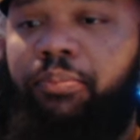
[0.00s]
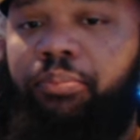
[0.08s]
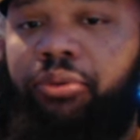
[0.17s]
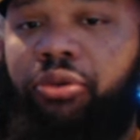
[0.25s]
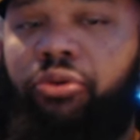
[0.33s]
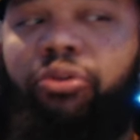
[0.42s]

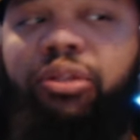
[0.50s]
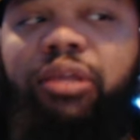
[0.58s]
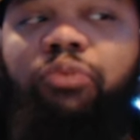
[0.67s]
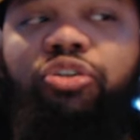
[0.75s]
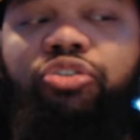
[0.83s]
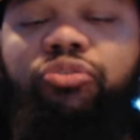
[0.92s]
purely
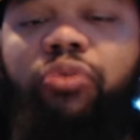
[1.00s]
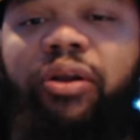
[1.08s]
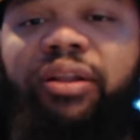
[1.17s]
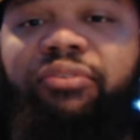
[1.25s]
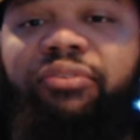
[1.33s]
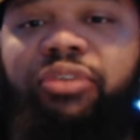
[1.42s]
what you are
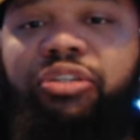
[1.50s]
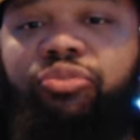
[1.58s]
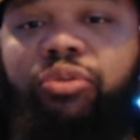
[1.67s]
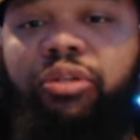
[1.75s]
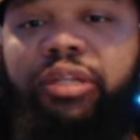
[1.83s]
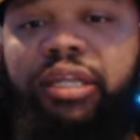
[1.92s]

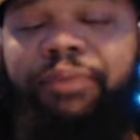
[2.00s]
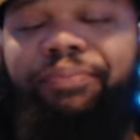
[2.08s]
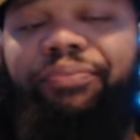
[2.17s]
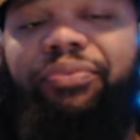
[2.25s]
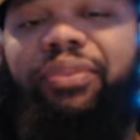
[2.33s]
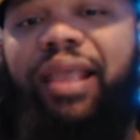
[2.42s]
individually
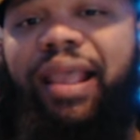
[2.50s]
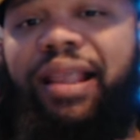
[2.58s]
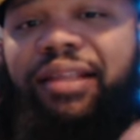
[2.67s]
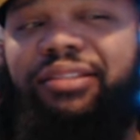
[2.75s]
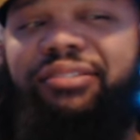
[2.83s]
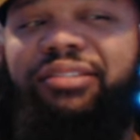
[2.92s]

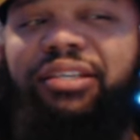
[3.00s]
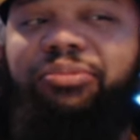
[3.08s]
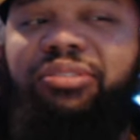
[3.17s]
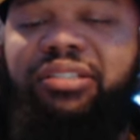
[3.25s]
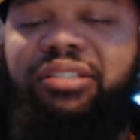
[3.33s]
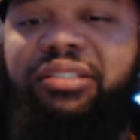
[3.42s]
and the
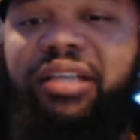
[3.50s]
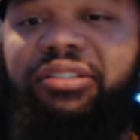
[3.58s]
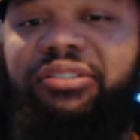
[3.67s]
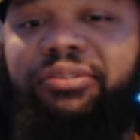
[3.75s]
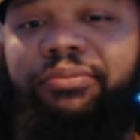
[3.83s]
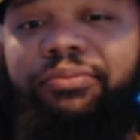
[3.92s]
team's
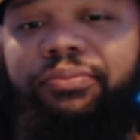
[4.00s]
success.